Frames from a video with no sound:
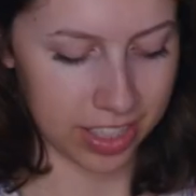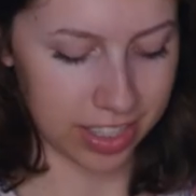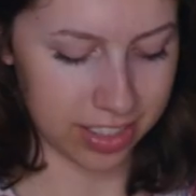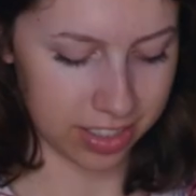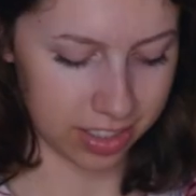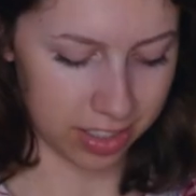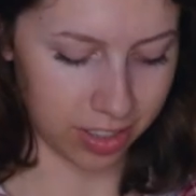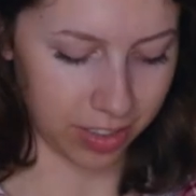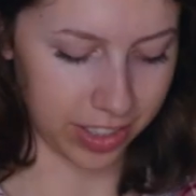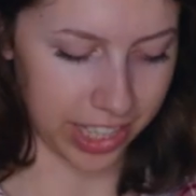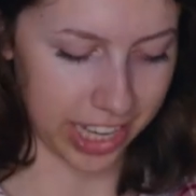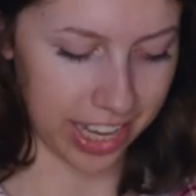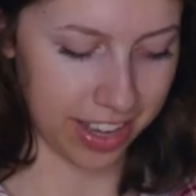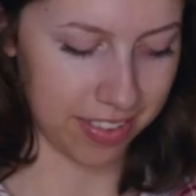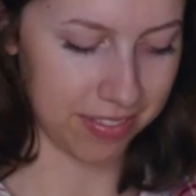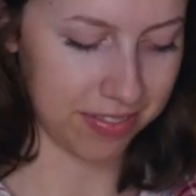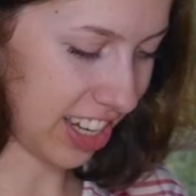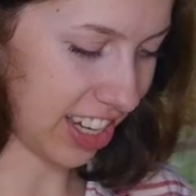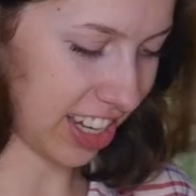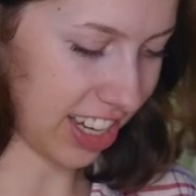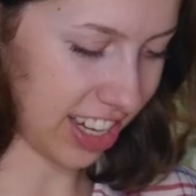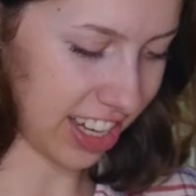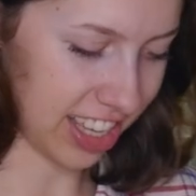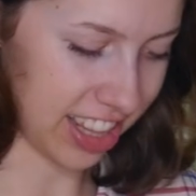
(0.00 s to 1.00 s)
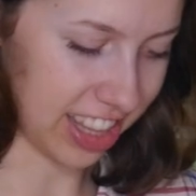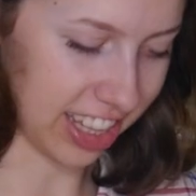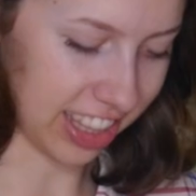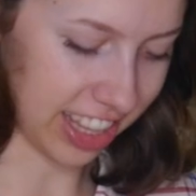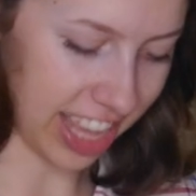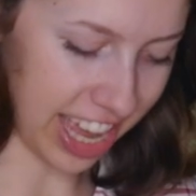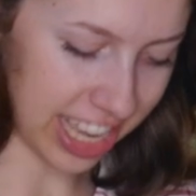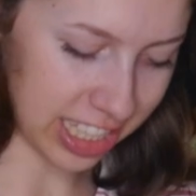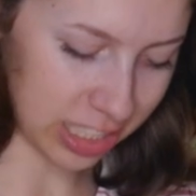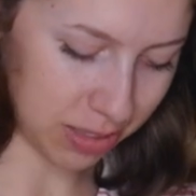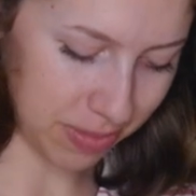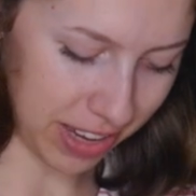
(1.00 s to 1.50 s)
So yeah. The
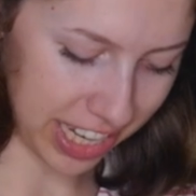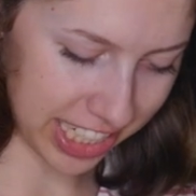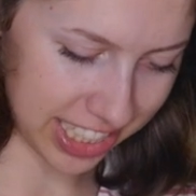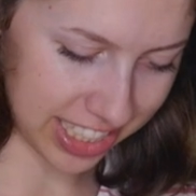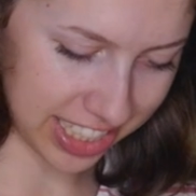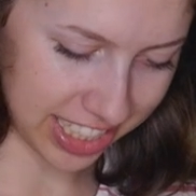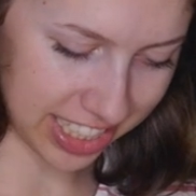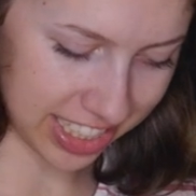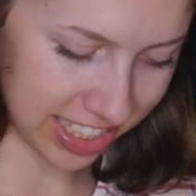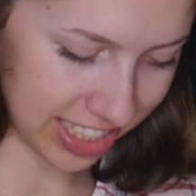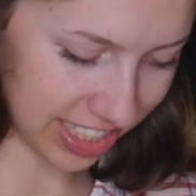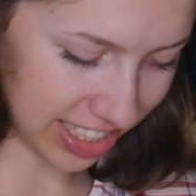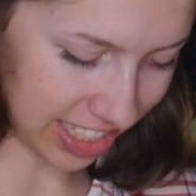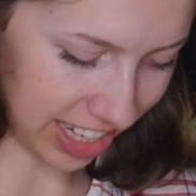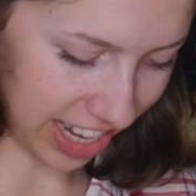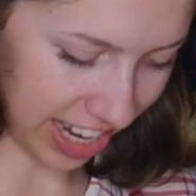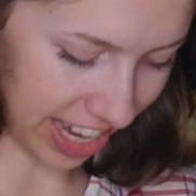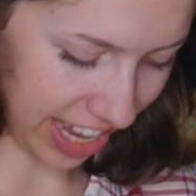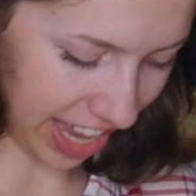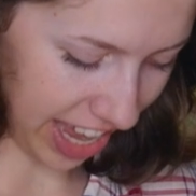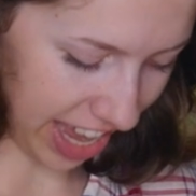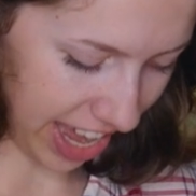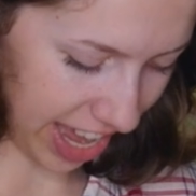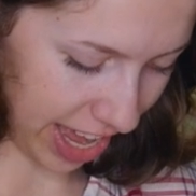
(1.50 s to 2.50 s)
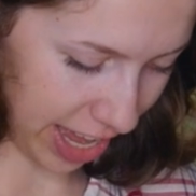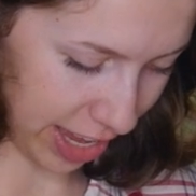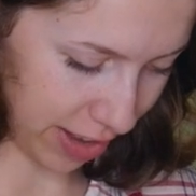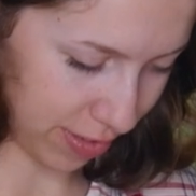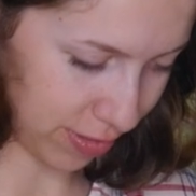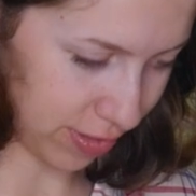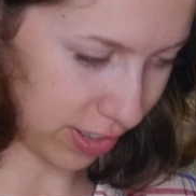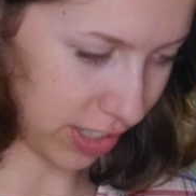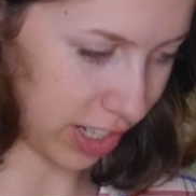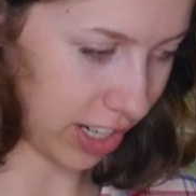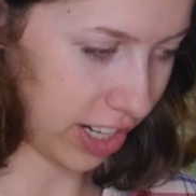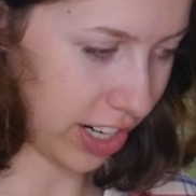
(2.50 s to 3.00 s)
last magazines I
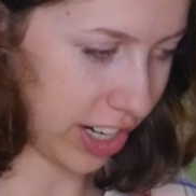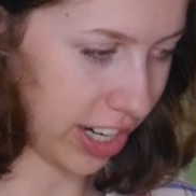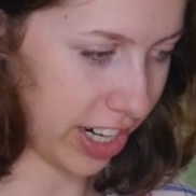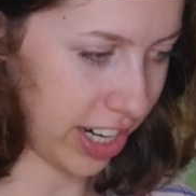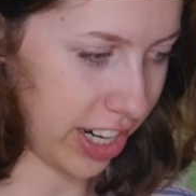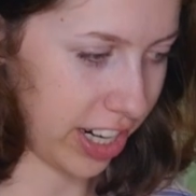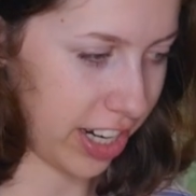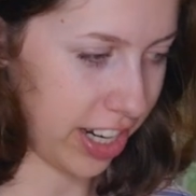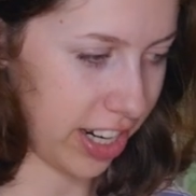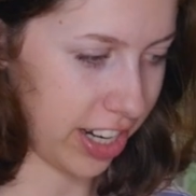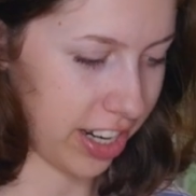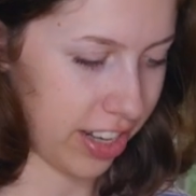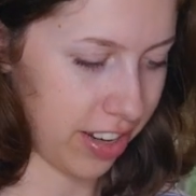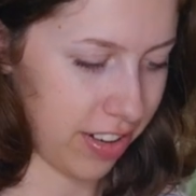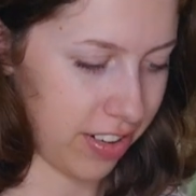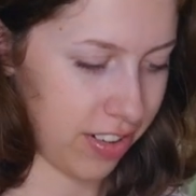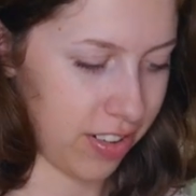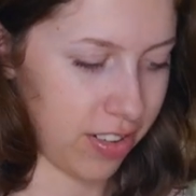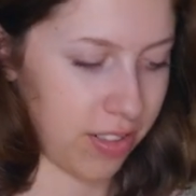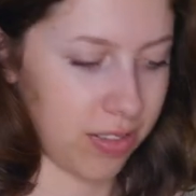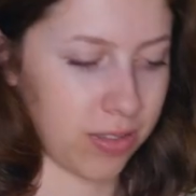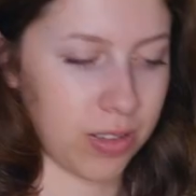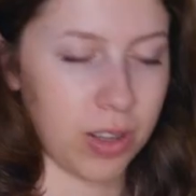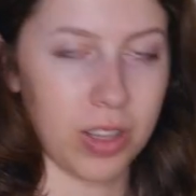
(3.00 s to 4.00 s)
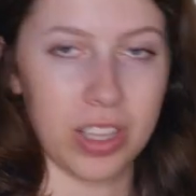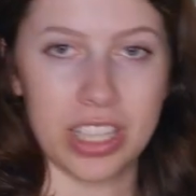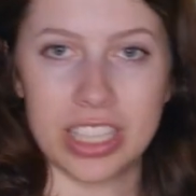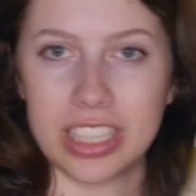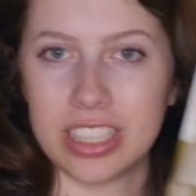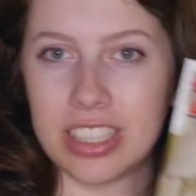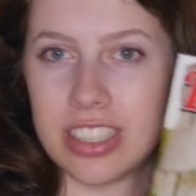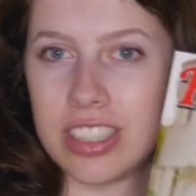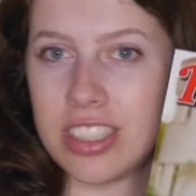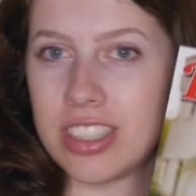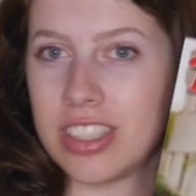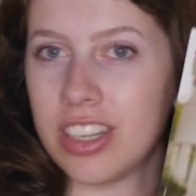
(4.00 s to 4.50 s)
have are Rolling
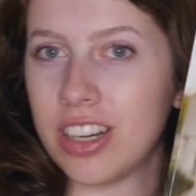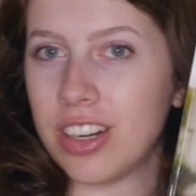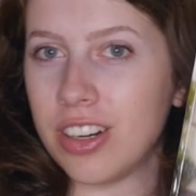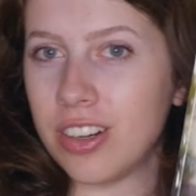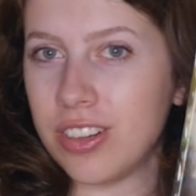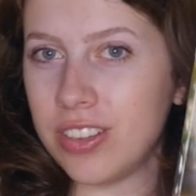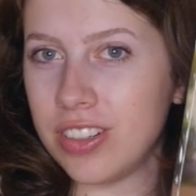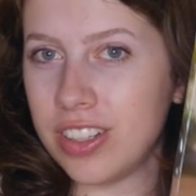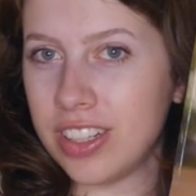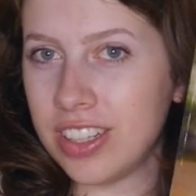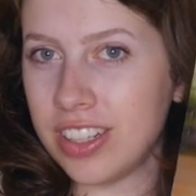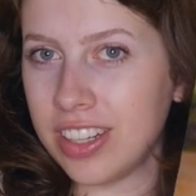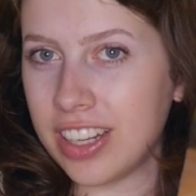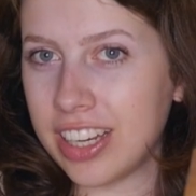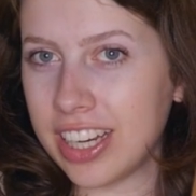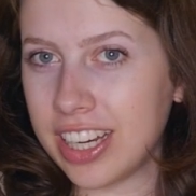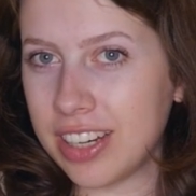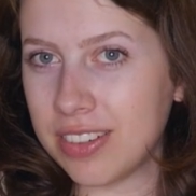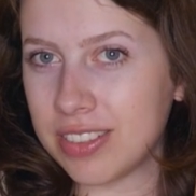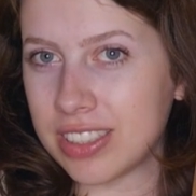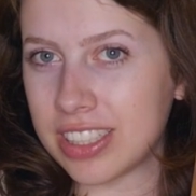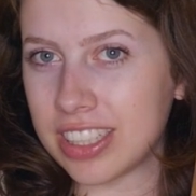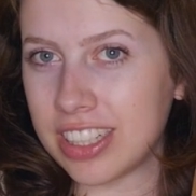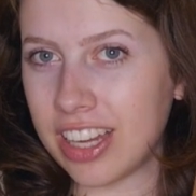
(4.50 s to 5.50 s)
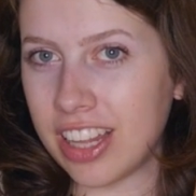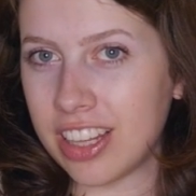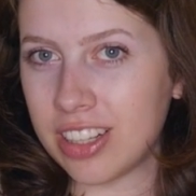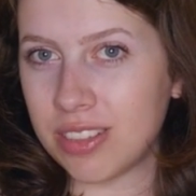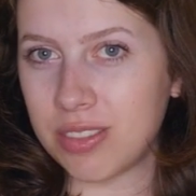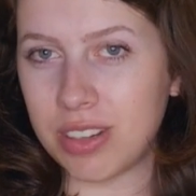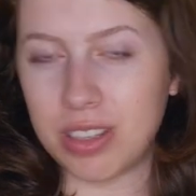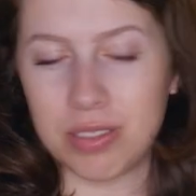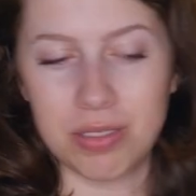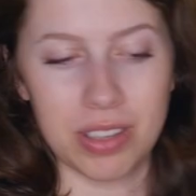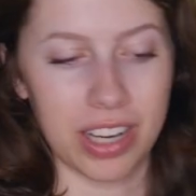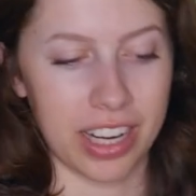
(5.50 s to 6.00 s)
Stone. It was another
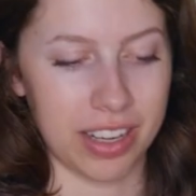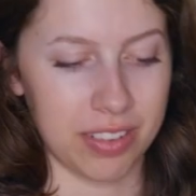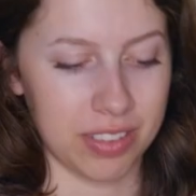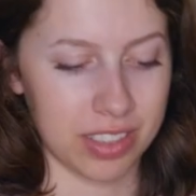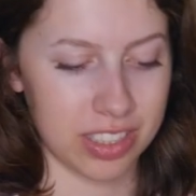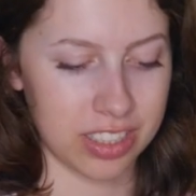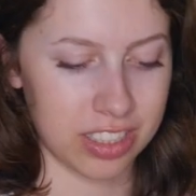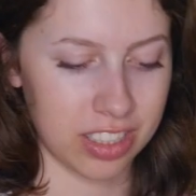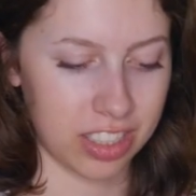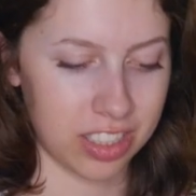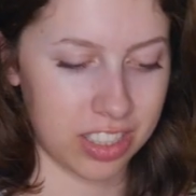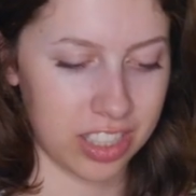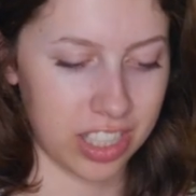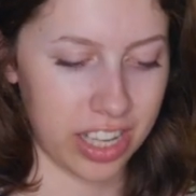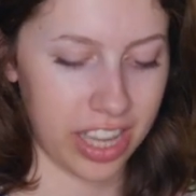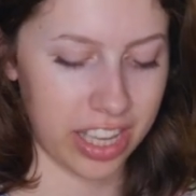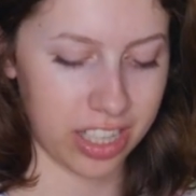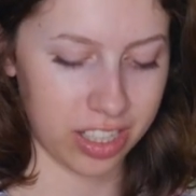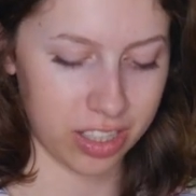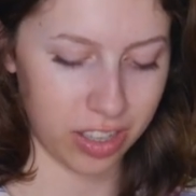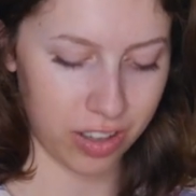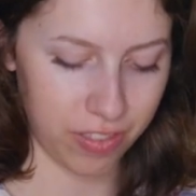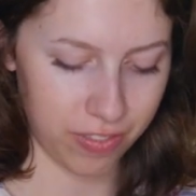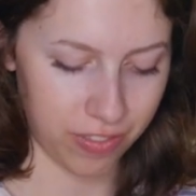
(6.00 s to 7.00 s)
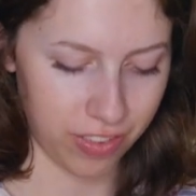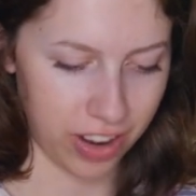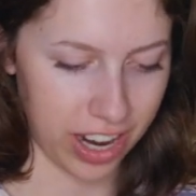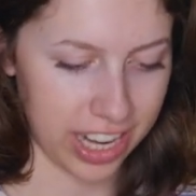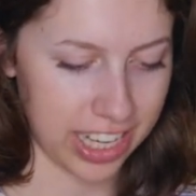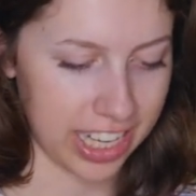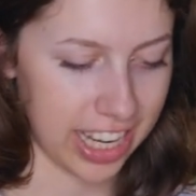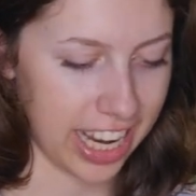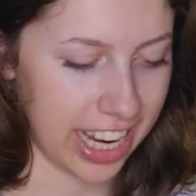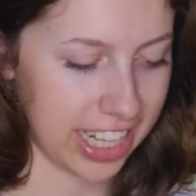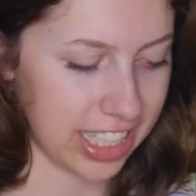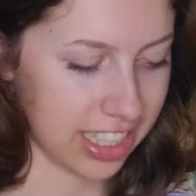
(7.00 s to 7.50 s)
one where I was searching, couldn't
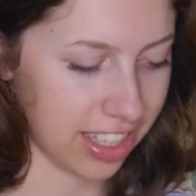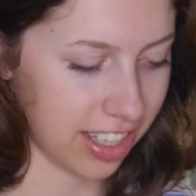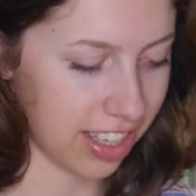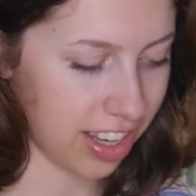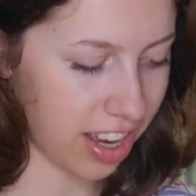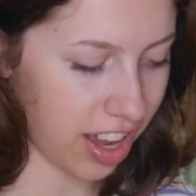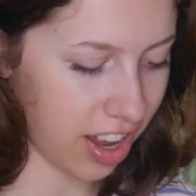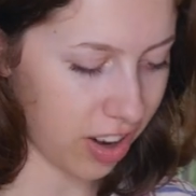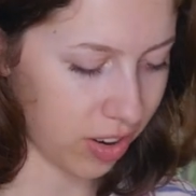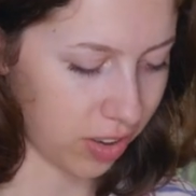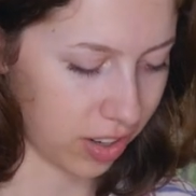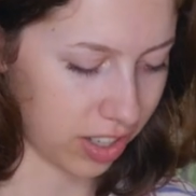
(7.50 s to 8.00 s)
find it. I did not